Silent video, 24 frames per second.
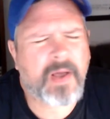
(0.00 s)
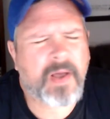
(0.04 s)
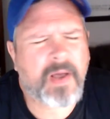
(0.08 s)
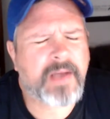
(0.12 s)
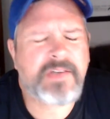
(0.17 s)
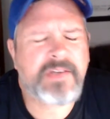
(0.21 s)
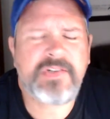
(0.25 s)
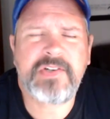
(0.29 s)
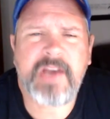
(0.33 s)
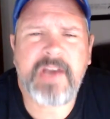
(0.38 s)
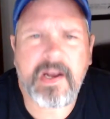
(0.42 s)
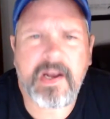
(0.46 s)
I
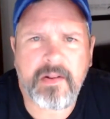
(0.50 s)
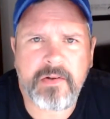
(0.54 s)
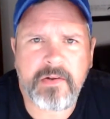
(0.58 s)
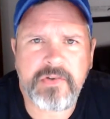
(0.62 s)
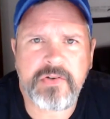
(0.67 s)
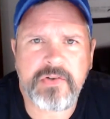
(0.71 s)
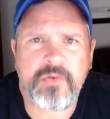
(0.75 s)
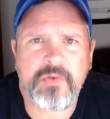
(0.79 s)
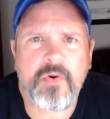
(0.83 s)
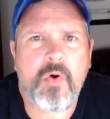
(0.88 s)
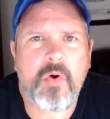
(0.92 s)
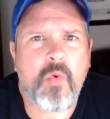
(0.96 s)

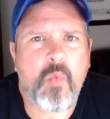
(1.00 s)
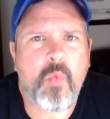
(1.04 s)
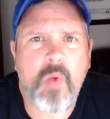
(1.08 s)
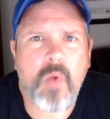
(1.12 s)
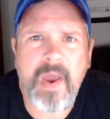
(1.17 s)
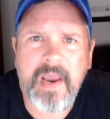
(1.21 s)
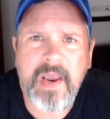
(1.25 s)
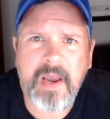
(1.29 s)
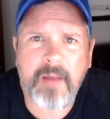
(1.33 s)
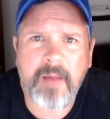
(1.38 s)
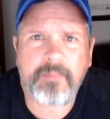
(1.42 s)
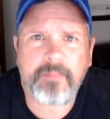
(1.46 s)
challenge you,
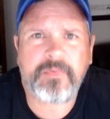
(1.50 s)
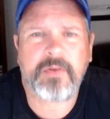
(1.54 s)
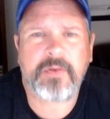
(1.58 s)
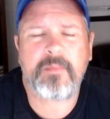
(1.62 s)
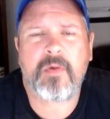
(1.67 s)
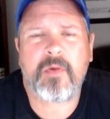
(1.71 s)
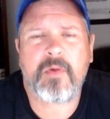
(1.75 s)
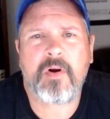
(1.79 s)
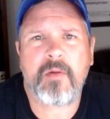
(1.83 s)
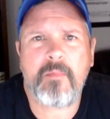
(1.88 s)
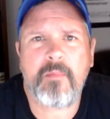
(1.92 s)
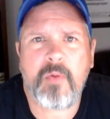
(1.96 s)
wake up
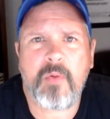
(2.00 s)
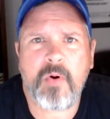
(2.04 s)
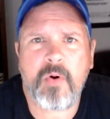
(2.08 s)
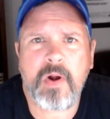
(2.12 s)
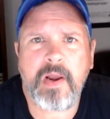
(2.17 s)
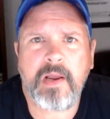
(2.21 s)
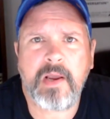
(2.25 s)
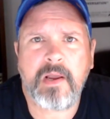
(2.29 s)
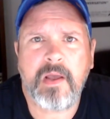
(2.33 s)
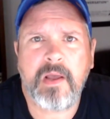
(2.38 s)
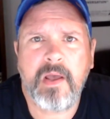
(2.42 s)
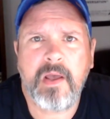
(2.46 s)
tomorrow
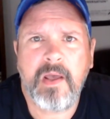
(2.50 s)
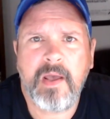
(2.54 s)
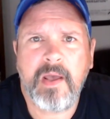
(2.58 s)
morning